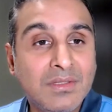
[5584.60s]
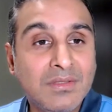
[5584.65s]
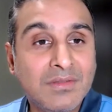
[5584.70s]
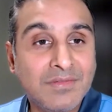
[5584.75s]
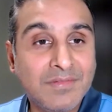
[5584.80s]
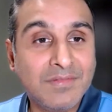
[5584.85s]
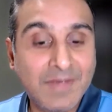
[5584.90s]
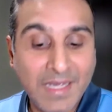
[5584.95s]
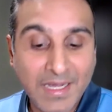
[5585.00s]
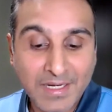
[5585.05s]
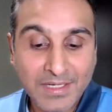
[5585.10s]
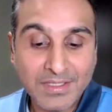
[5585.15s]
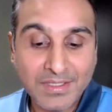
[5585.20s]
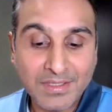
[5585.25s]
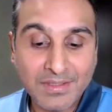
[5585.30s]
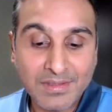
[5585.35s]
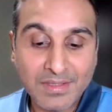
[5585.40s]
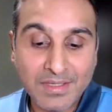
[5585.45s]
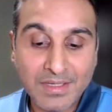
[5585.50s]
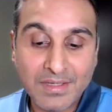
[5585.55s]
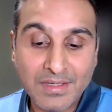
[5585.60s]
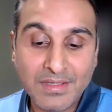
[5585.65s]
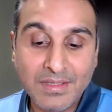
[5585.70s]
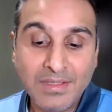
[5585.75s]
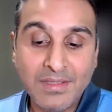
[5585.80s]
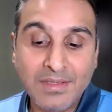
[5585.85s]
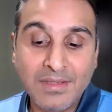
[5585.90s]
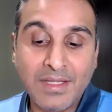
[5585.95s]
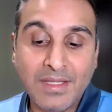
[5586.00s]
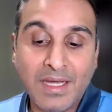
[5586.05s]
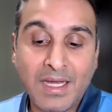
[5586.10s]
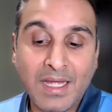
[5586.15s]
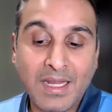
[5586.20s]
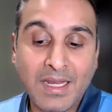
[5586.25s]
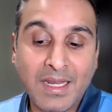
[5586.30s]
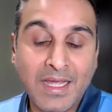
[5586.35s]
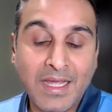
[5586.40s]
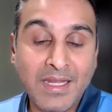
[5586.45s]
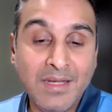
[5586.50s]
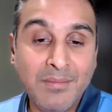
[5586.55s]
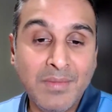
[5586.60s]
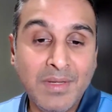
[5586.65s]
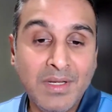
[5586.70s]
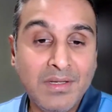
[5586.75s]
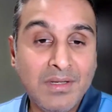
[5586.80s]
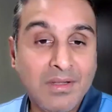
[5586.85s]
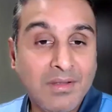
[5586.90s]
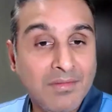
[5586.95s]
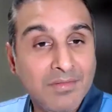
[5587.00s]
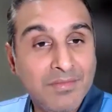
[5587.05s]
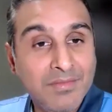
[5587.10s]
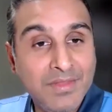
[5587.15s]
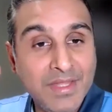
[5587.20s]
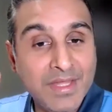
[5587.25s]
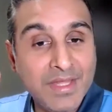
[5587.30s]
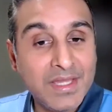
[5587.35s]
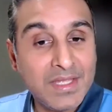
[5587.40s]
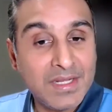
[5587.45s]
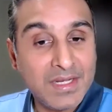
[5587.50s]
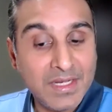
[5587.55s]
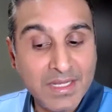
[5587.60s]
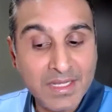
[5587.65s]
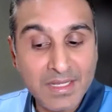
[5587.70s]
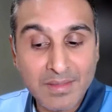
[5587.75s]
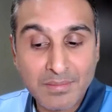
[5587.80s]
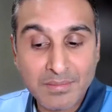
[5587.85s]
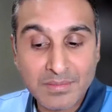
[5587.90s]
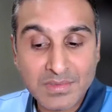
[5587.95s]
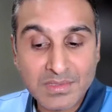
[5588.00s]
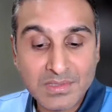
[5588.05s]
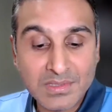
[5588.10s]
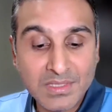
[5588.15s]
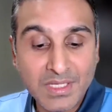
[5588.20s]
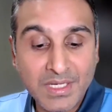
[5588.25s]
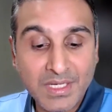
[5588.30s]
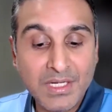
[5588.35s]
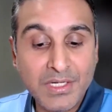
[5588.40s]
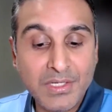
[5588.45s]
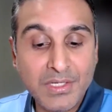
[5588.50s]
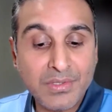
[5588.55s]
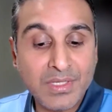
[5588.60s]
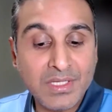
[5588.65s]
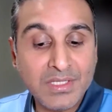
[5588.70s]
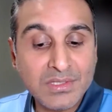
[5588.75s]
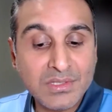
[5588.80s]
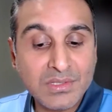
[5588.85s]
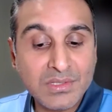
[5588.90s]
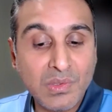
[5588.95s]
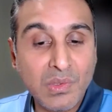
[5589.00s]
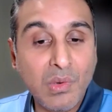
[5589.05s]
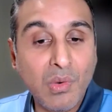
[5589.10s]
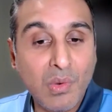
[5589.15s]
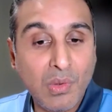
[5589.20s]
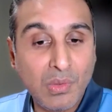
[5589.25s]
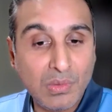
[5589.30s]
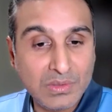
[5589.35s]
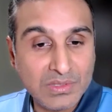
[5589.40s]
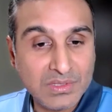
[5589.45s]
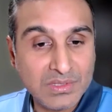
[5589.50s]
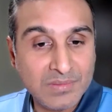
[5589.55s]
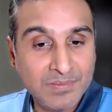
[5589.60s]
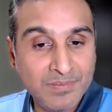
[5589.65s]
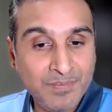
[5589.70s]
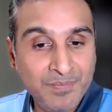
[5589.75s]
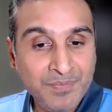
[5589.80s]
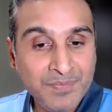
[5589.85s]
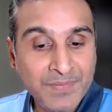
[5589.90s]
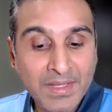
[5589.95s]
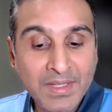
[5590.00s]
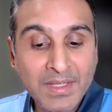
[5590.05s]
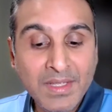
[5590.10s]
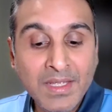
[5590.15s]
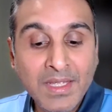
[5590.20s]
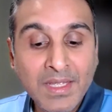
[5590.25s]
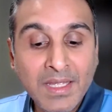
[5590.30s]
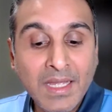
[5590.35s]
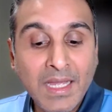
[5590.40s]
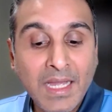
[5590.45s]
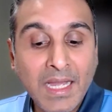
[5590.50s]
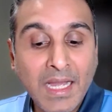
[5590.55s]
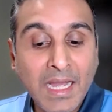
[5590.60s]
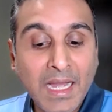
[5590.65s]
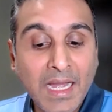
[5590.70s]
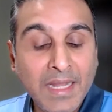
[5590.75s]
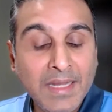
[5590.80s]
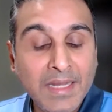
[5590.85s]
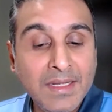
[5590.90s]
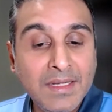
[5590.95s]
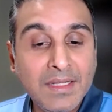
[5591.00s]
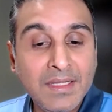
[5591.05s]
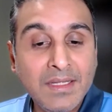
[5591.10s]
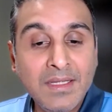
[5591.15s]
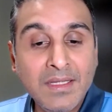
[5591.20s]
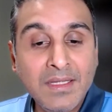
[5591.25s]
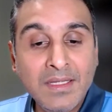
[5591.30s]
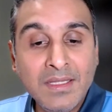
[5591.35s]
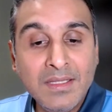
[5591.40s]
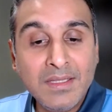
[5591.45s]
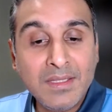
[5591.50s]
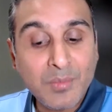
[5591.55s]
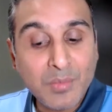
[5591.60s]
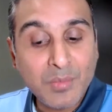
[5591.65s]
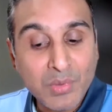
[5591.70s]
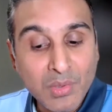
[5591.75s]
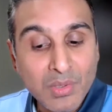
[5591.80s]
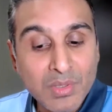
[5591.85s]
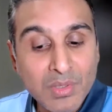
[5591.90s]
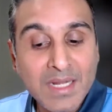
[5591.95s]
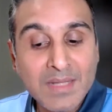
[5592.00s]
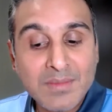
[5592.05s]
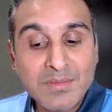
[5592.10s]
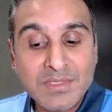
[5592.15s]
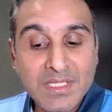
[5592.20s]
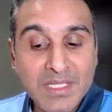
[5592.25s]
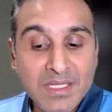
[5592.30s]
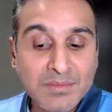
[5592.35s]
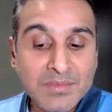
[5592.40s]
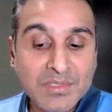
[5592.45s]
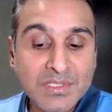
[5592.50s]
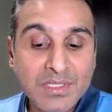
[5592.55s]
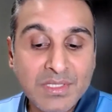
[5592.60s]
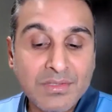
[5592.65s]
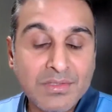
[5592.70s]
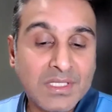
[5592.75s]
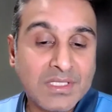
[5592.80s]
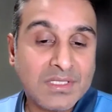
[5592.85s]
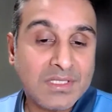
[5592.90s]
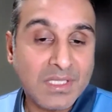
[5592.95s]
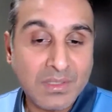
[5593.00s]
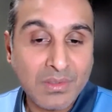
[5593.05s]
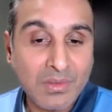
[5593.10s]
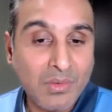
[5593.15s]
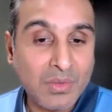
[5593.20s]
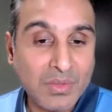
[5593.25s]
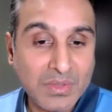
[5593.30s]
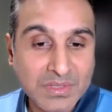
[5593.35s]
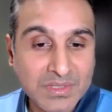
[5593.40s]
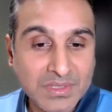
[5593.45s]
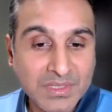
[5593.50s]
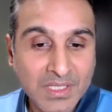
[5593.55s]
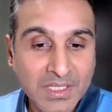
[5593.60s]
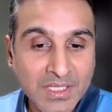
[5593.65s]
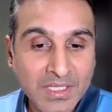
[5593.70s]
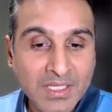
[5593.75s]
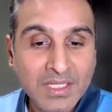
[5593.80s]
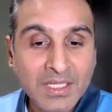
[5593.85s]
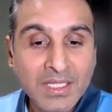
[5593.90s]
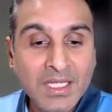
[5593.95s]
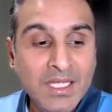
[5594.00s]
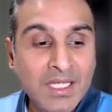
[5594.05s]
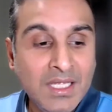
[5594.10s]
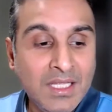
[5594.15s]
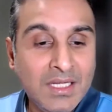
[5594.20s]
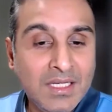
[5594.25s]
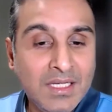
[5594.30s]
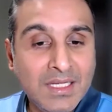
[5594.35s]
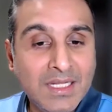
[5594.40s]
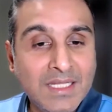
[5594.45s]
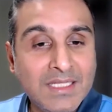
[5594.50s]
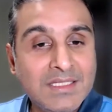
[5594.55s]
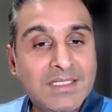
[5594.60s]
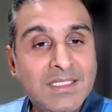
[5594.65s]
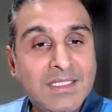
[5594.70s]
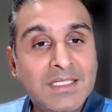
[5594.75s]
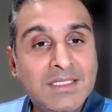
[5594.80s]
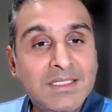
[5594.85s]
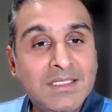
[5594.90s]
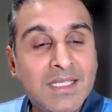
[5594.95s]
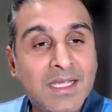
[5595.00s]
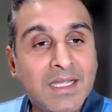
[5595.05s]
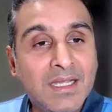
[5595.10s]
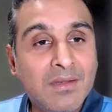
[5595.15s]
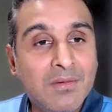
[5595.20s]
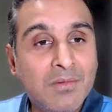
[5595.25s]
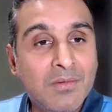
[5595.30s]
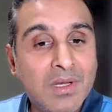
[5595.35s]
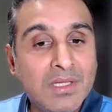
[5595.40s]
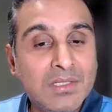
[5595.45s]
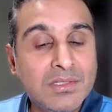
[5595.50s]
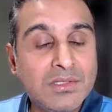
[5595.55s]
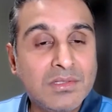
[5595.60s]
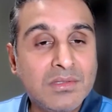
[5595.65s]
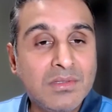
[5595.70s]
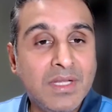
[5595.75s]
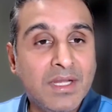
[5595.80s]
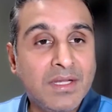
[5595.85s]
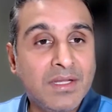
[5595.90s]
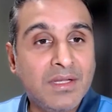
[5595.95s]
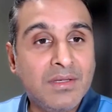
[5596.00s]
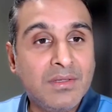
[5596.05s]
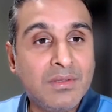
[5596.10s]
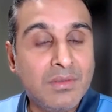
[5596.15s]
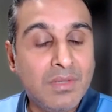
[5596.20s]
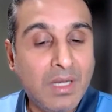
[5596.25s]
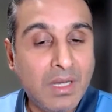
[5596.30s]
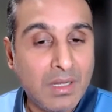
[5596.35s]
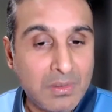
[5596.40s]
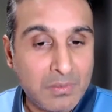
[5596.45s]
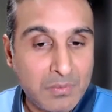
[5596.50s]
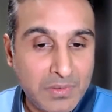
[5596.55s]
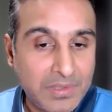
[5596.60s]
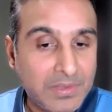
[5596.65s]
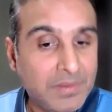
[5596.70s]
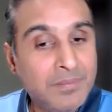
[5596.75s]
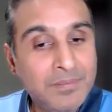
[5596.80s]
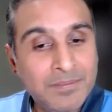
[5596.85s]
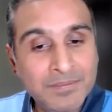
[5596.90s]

to factor in the alignment of their aims, interests, goals, and the program's aims, interests, and goals. Let's say Sega wants to get into Harvard,